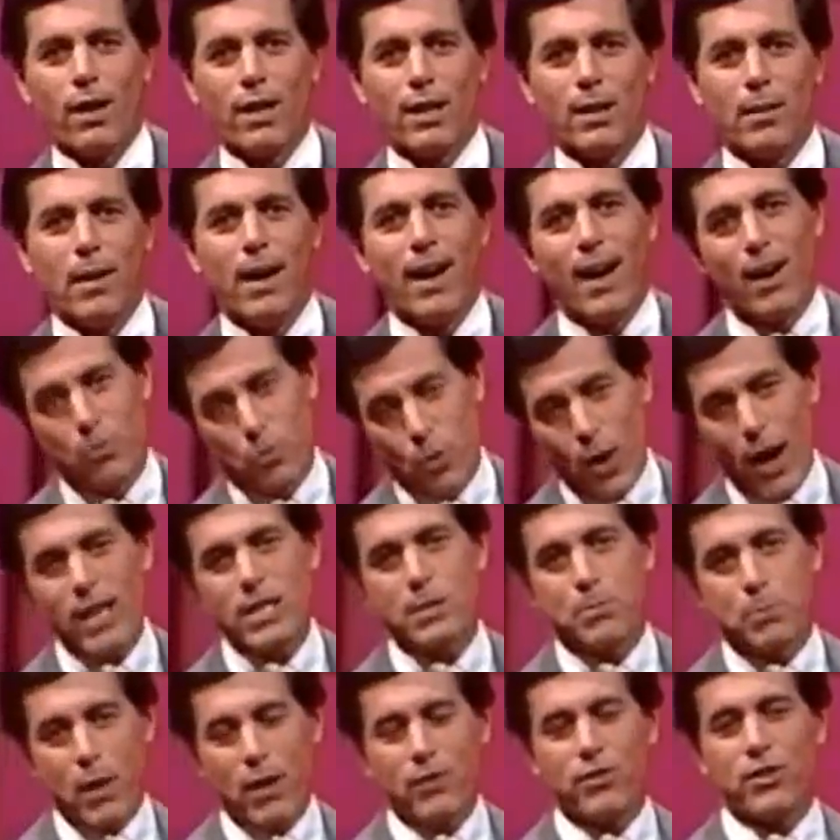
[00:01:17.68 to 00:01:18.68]
going to have
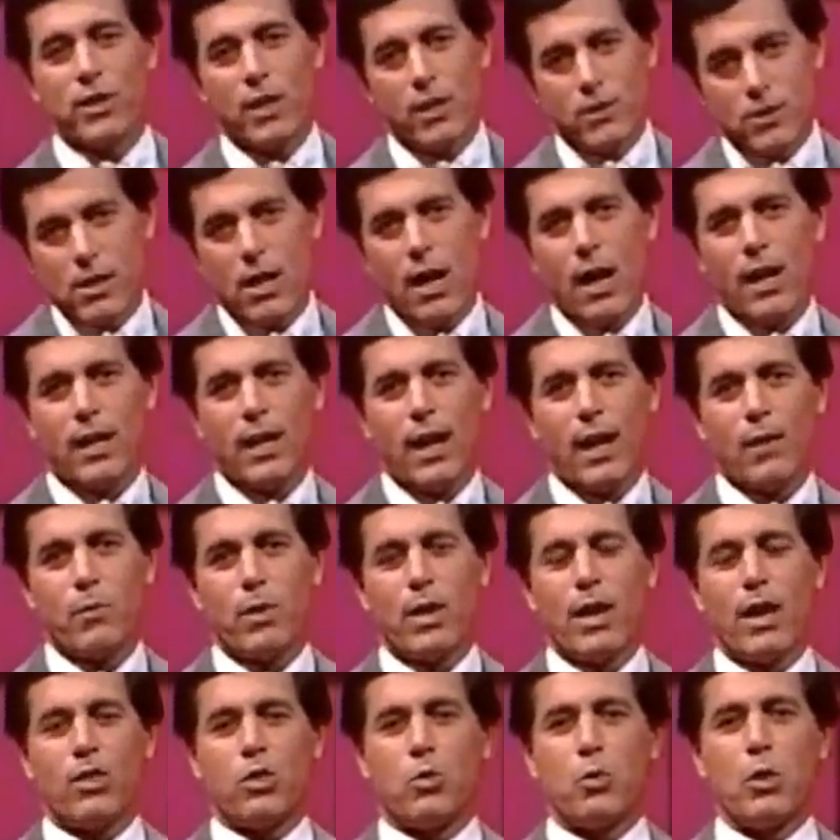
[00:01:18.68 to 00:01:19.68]
Rod's pressing his luck, and we
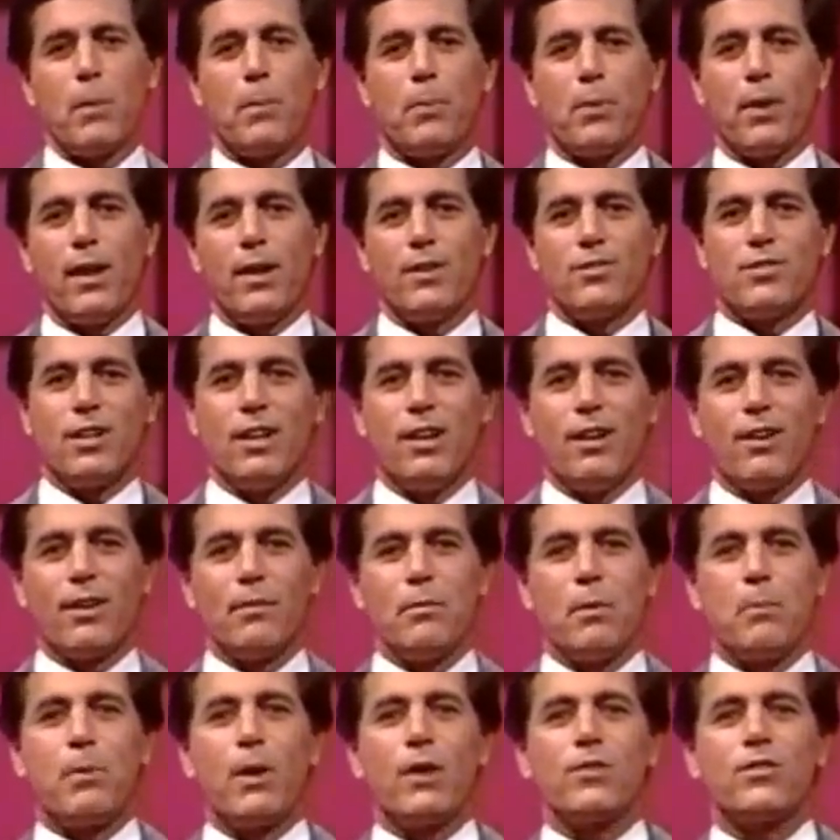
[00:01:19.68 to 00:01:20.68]
got three players here who are going
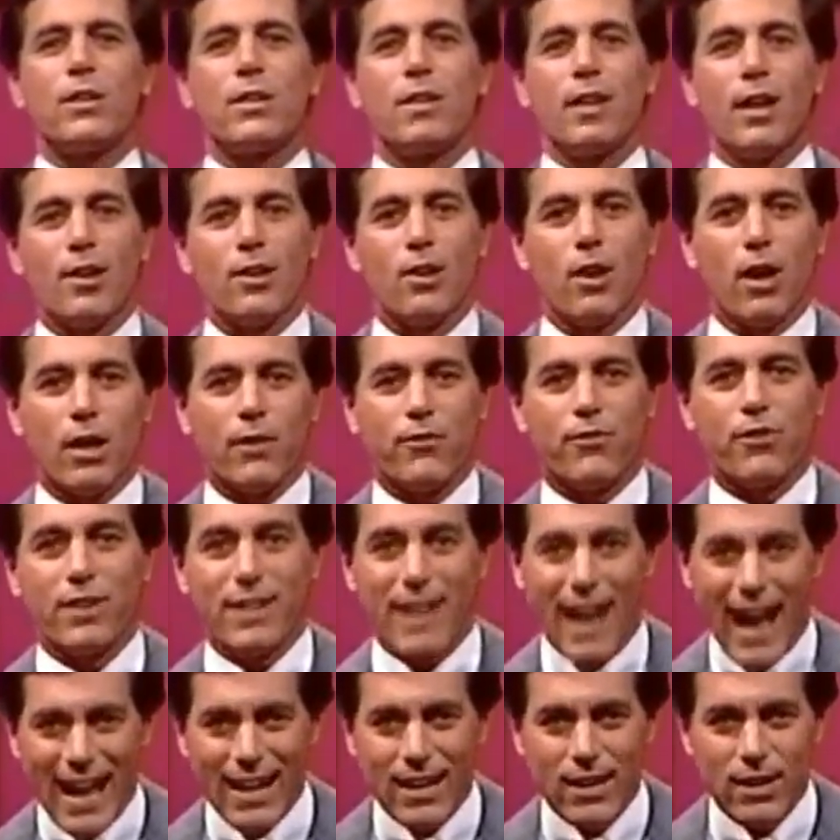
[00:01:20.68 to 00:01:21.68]
to be pressing their luck for
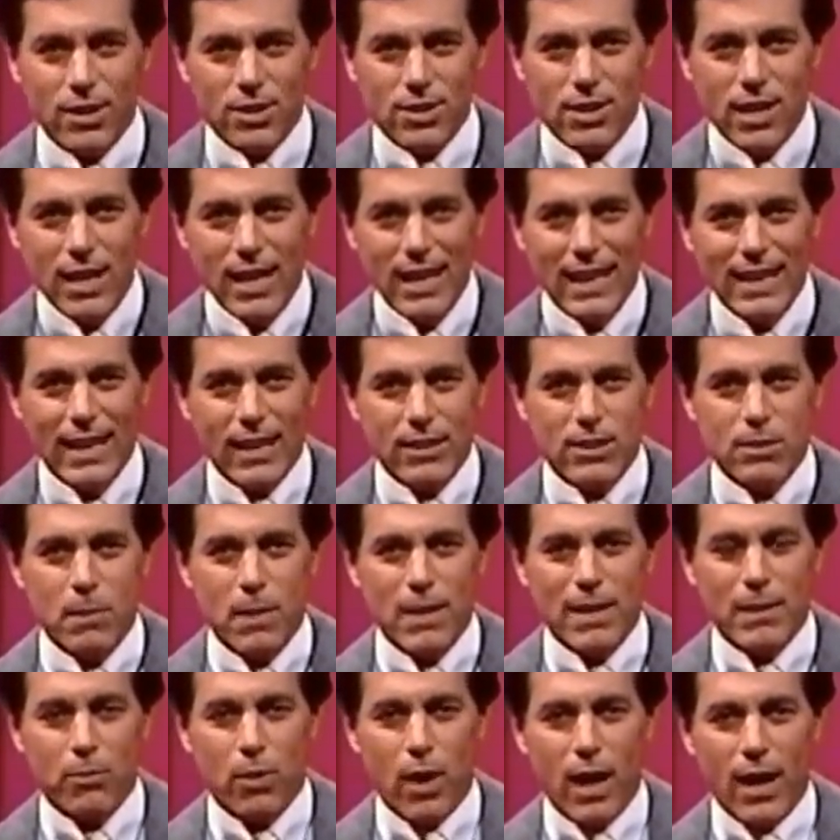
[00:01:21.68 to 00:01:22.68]
dollars. Let's
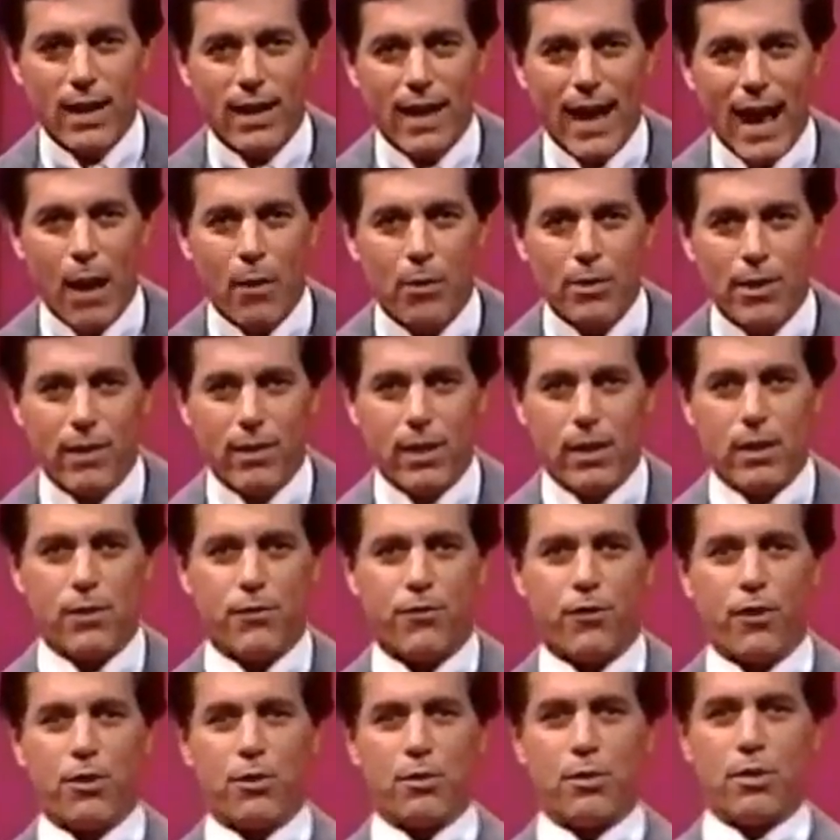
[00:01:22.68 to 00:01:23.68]
meet them right now without any
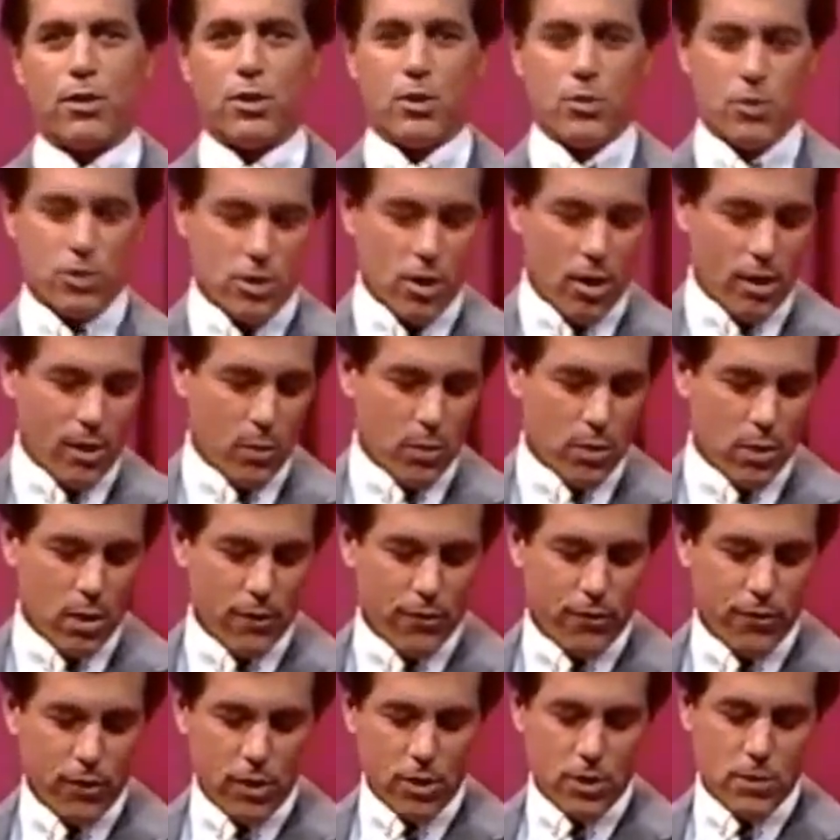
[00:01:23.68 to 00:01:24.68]
further ado, starting with our
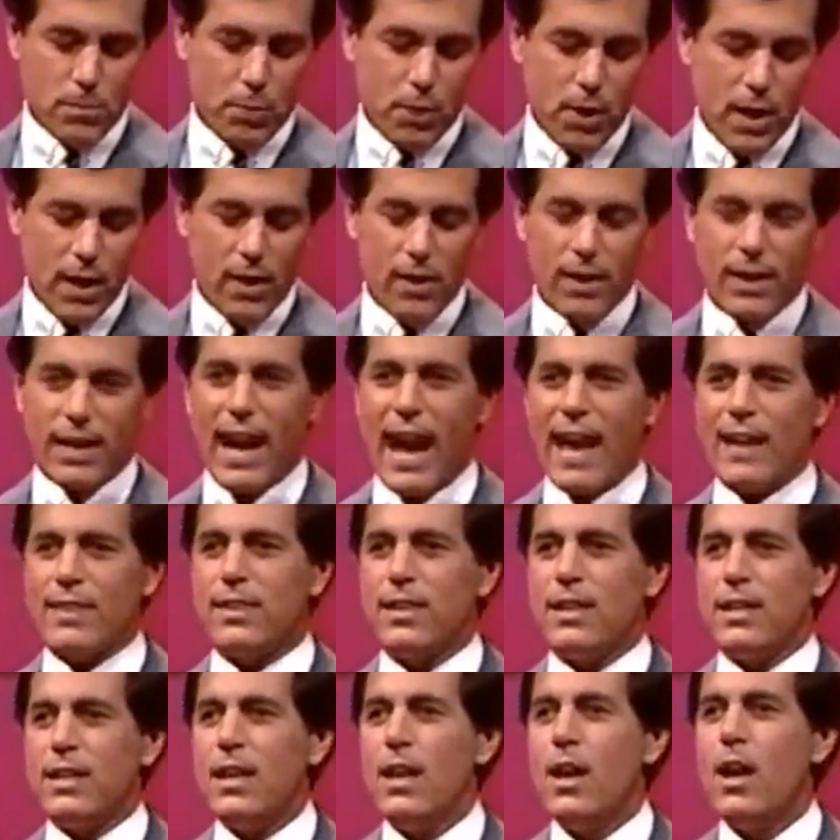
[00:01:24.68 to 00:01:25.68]
first player,
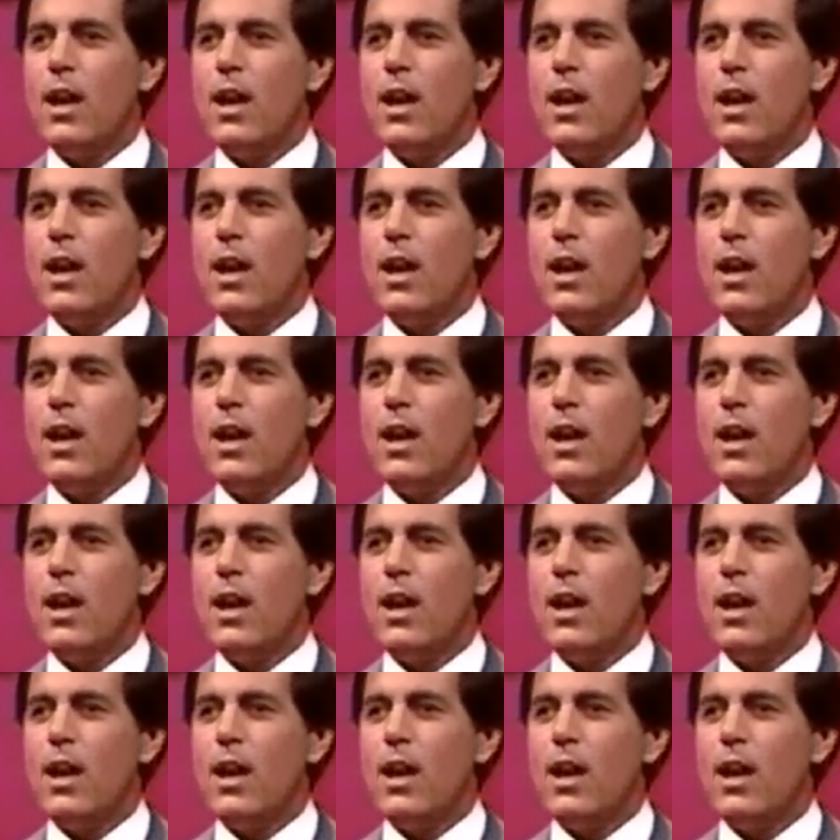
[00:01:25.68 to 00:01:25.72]
Kathy